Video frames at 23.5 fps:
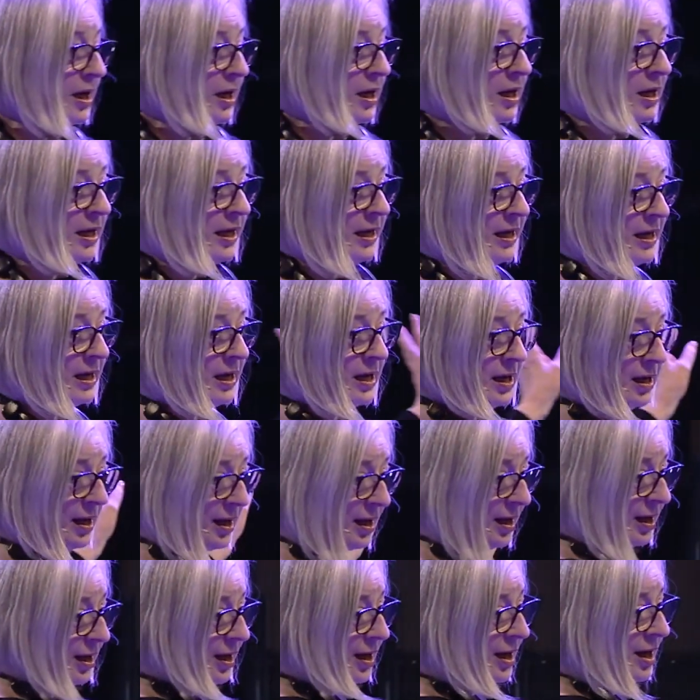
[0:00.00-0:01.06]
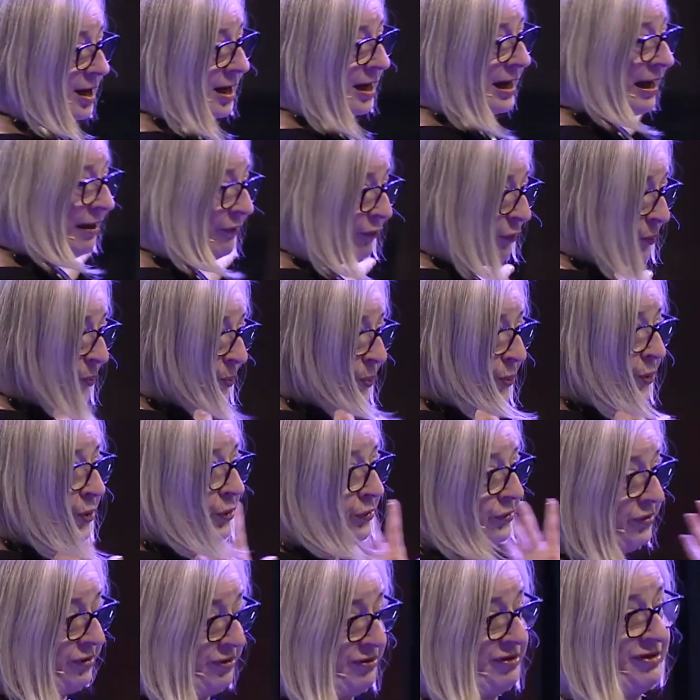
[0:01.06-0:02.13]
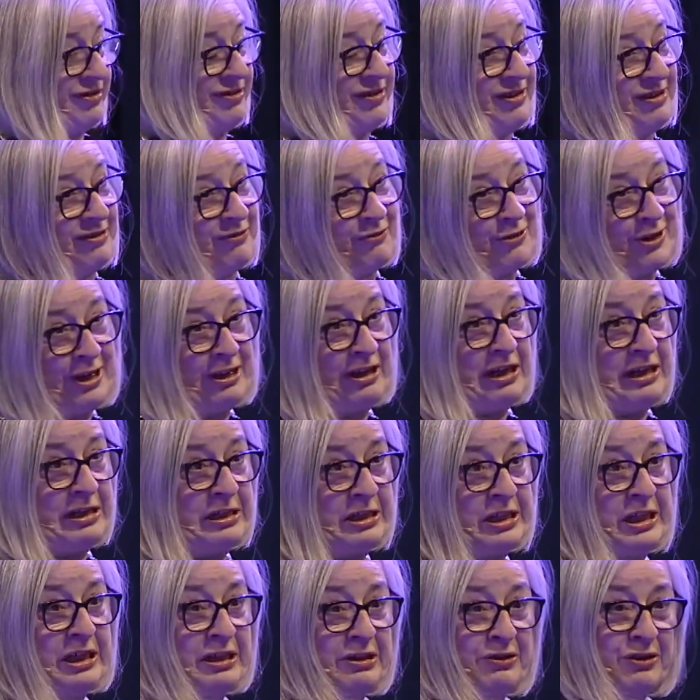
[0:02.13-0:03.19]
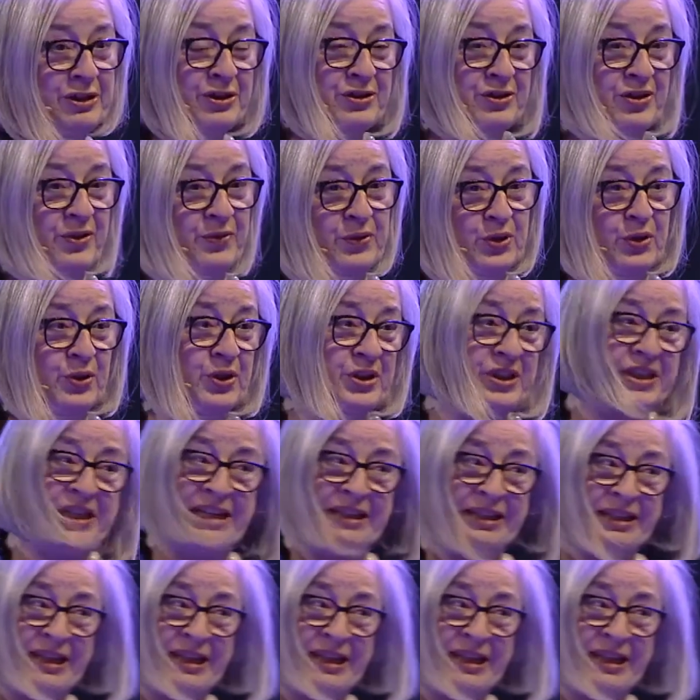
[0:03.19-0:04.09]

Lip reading: I haven't put the real interiors of the hotel,